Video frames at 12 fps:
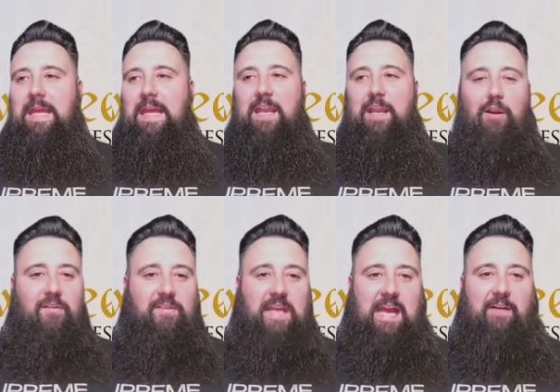And our
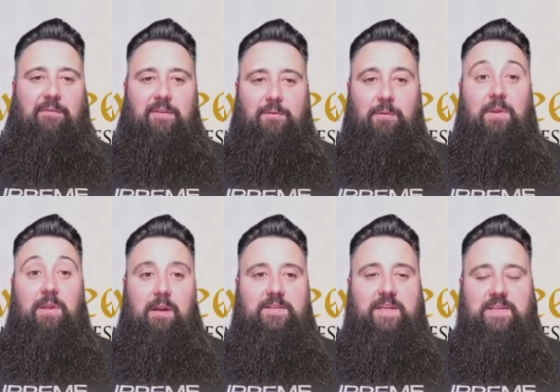staff is really
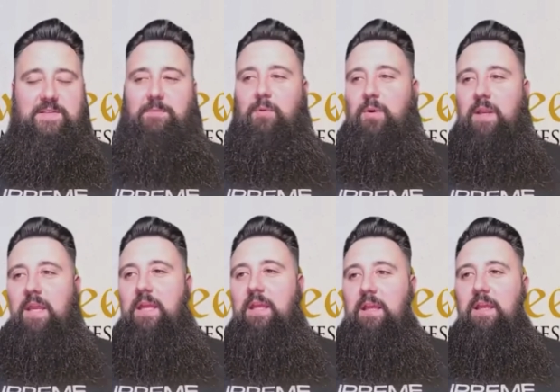our
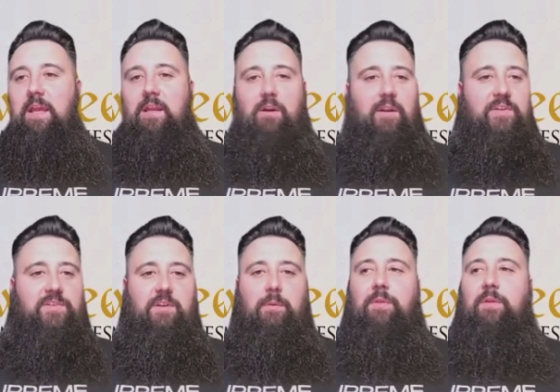testimony and our
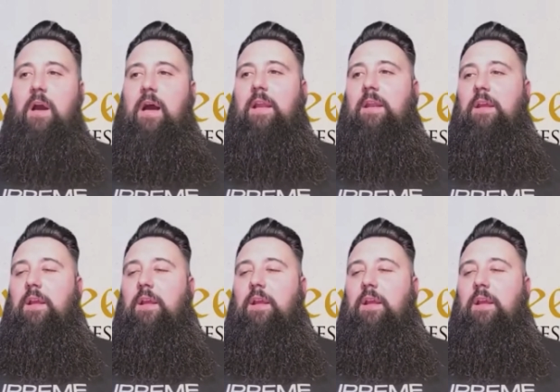history with God.